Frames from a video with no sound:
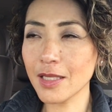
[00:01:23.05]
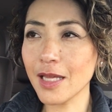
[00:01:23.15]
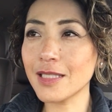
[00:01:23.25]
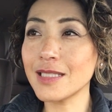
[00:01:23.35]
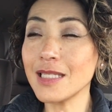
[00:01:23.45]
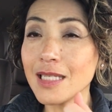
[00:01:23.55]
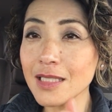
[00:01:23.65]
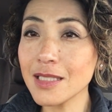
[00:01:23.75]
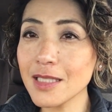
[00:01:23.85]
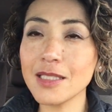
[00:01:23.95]
Like,
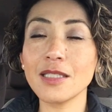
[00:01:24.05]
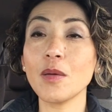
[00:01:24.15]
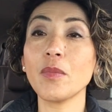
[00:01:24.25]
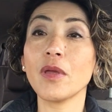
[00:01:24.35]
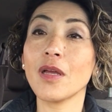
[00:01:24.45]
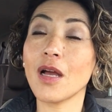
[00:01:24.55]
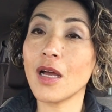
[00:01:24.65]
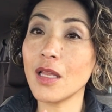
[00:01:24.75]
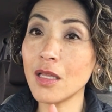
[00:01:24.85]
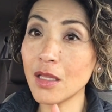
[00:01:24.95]
this is something
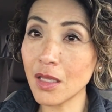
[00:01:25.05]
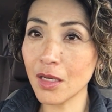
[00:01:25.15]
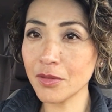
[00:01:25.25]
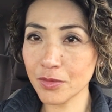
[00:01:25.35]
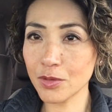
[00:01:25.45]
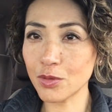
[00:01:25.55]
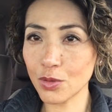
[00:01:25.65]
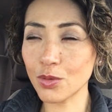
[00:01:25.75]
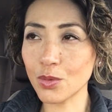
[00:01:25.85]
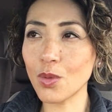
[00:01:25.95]
I love to do,